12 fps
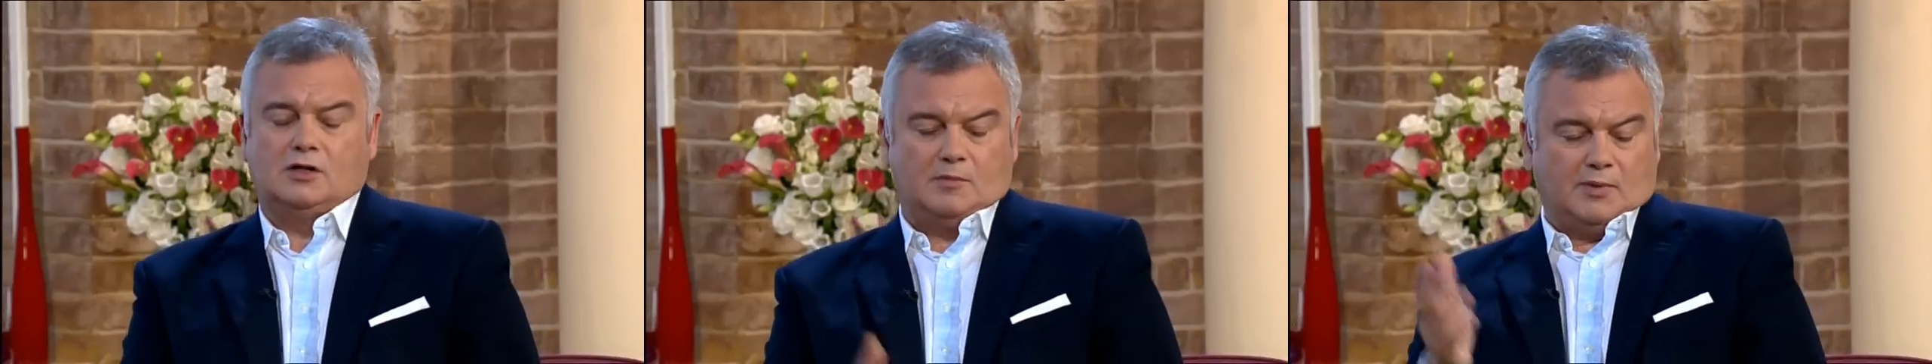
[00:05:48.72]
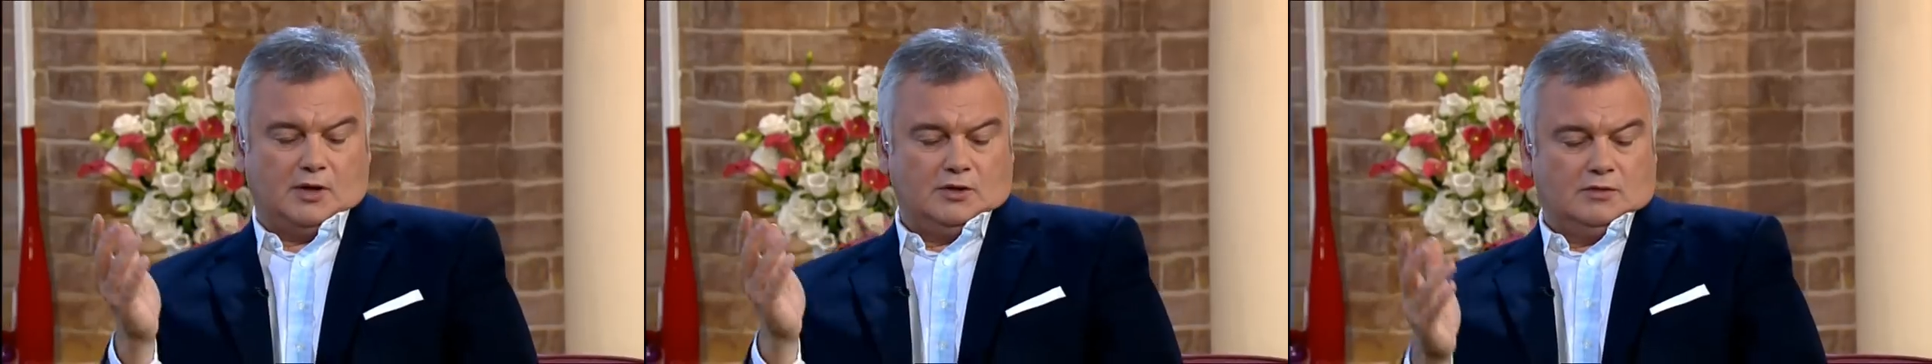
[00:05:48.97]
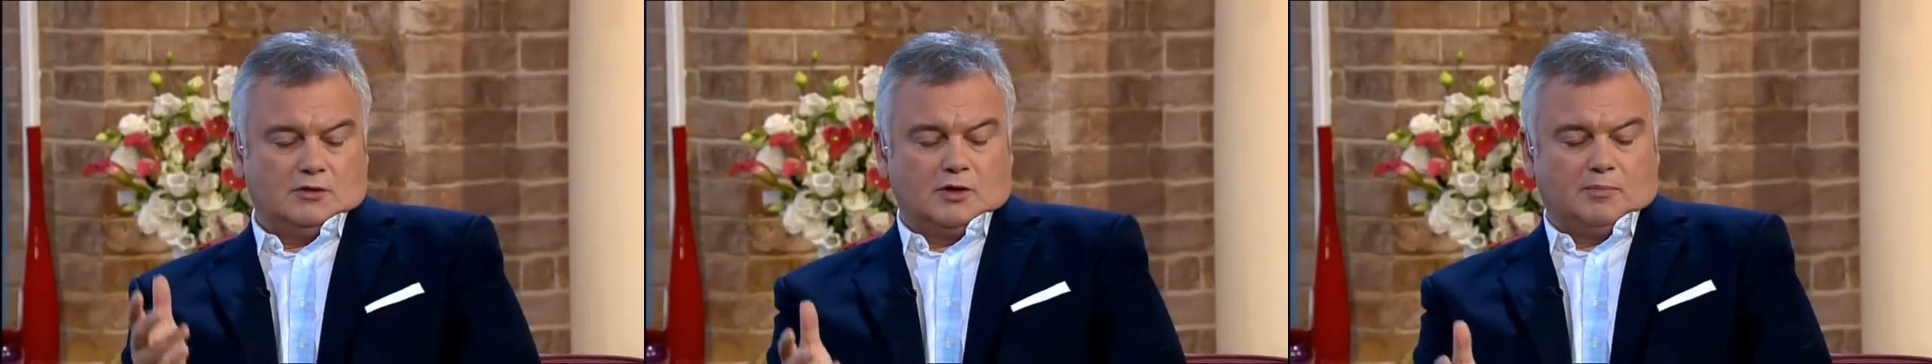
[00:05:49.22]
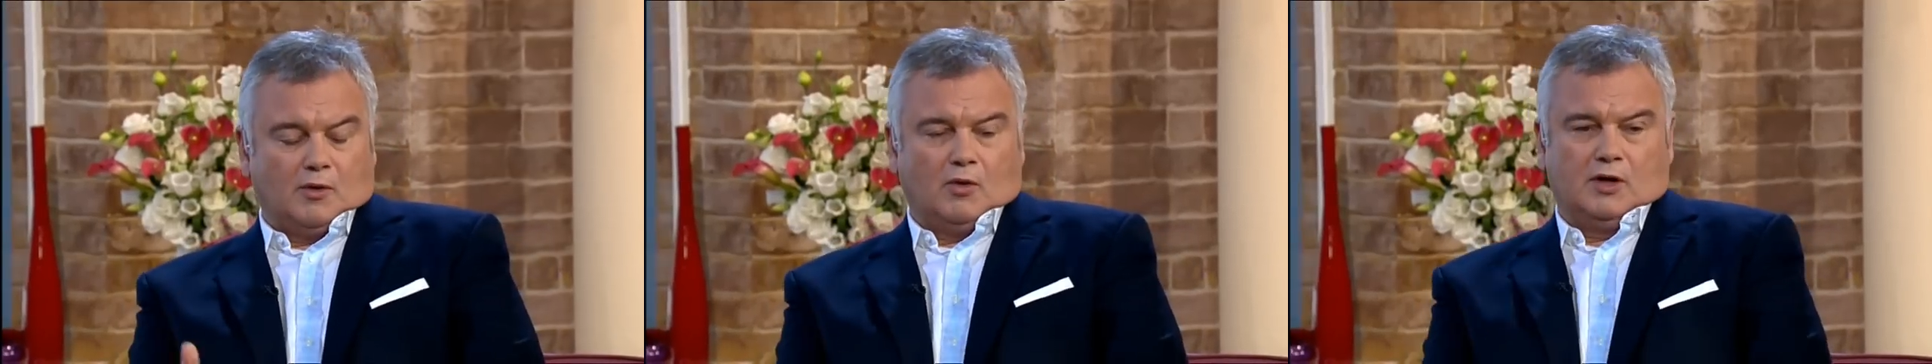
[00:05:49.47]
about
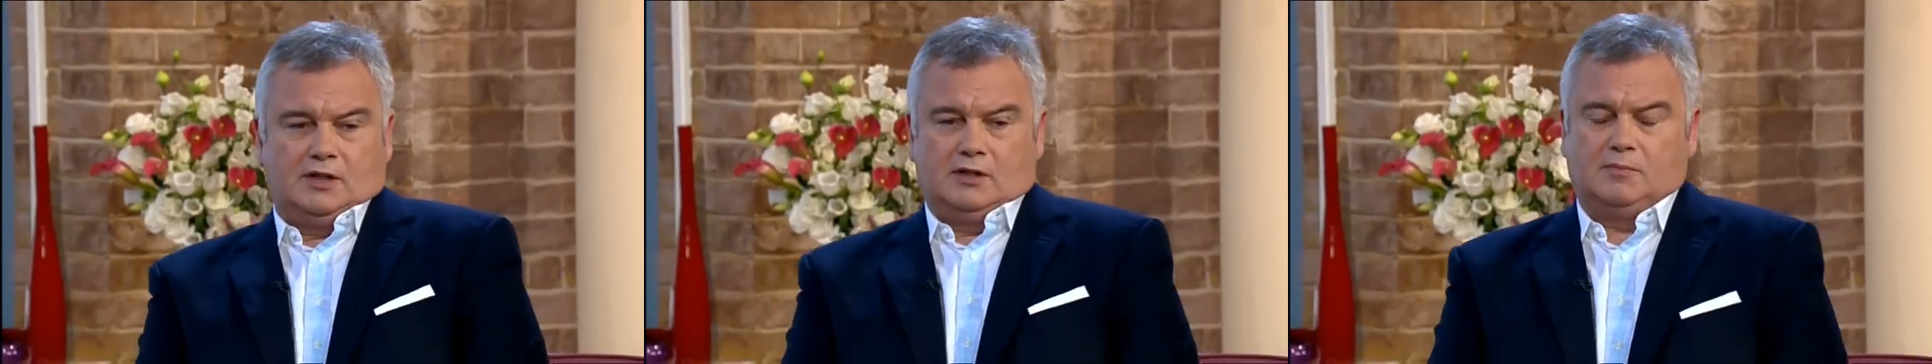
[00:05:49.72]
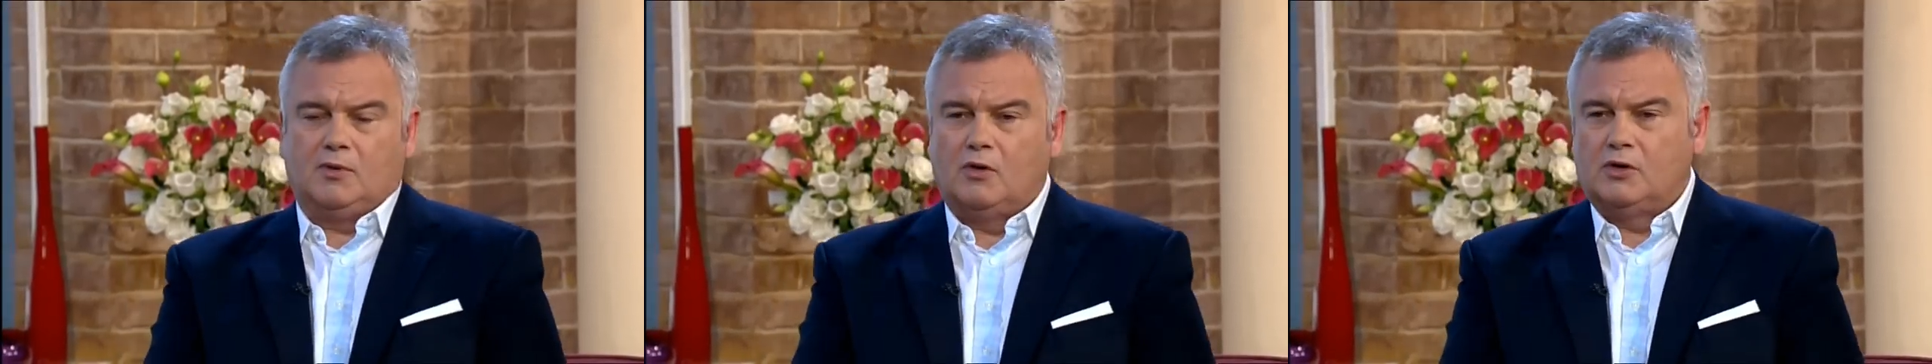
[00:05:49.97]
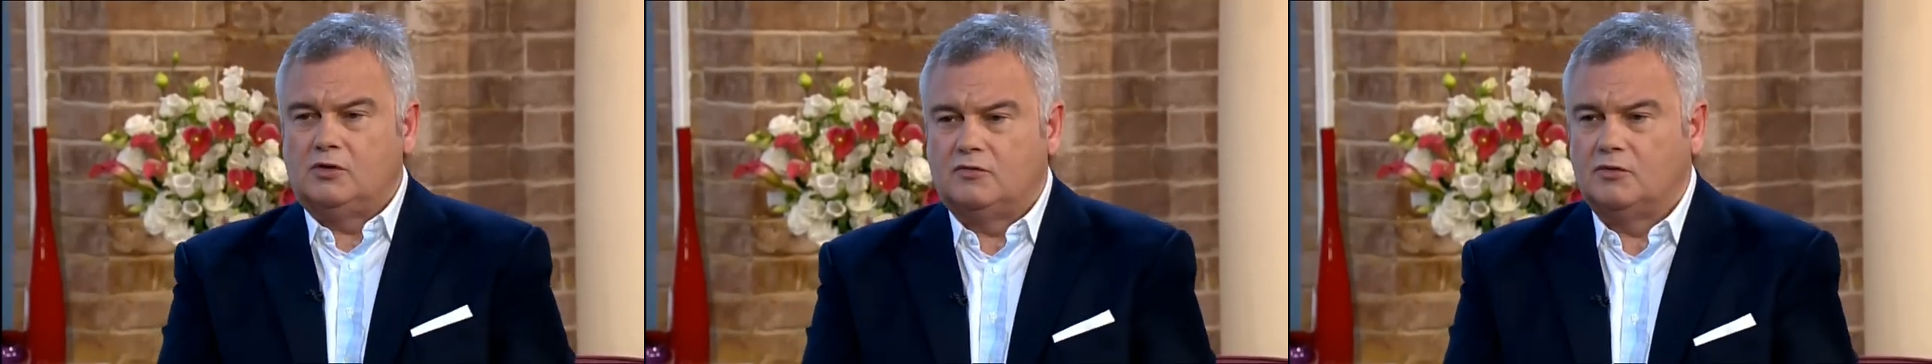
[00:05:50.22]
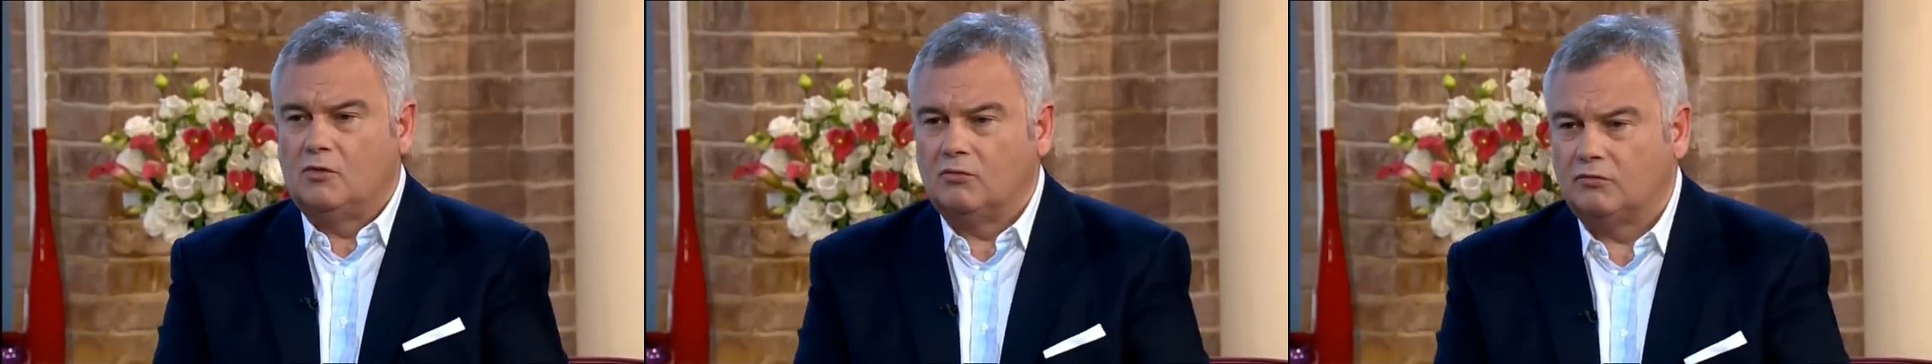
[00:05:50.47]
your boy who
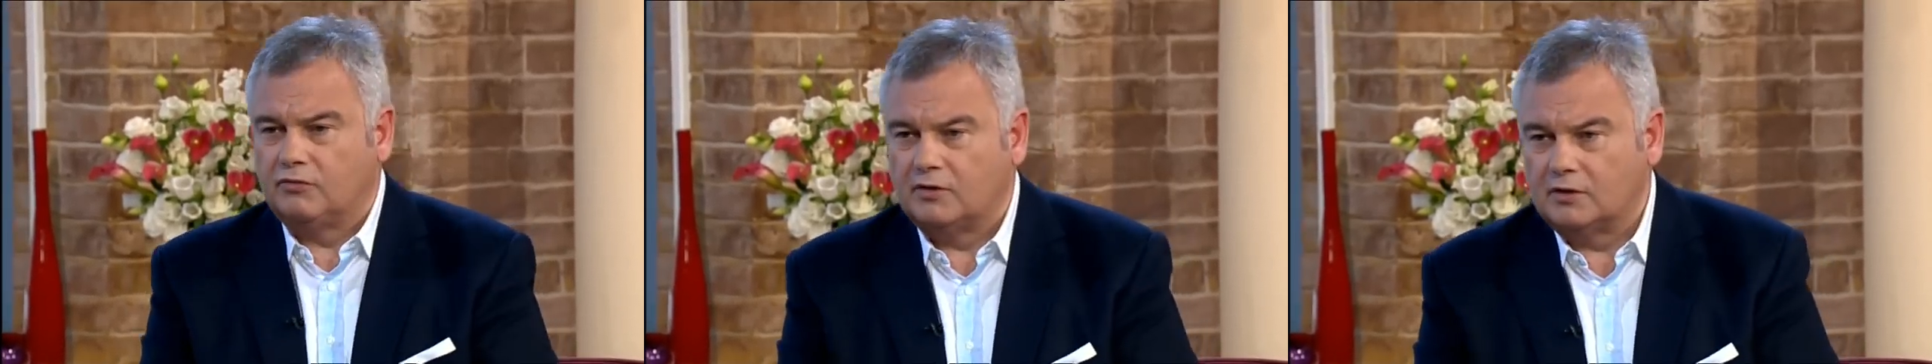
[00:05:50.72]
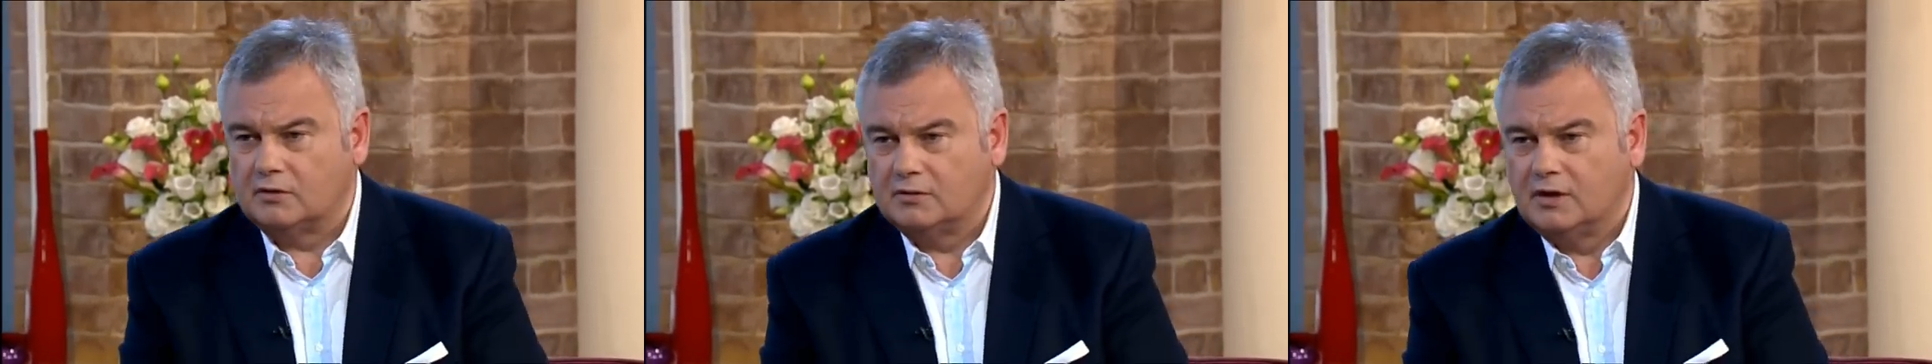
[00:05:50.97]
you've known for